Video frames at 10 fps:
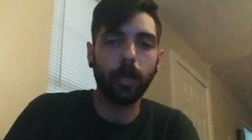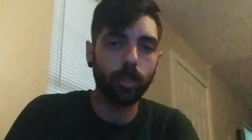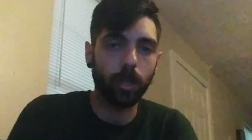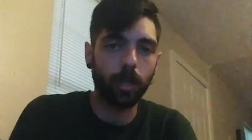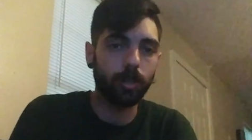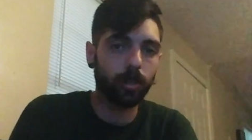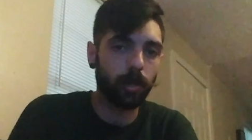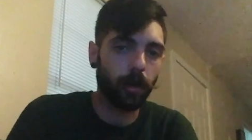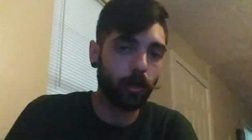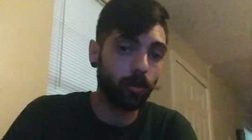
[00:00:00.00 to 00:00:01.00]
of change the
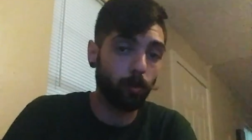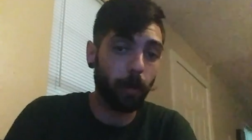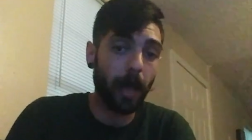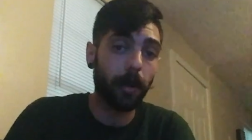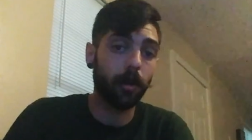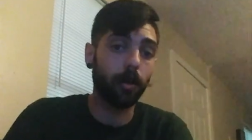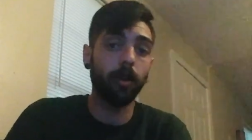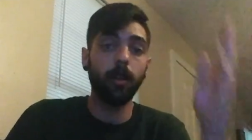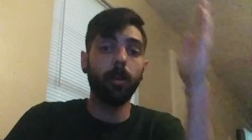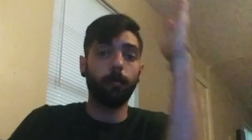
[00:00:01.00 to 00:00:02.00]
directional pattern
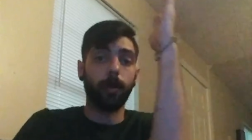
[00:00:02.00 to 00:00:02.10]
by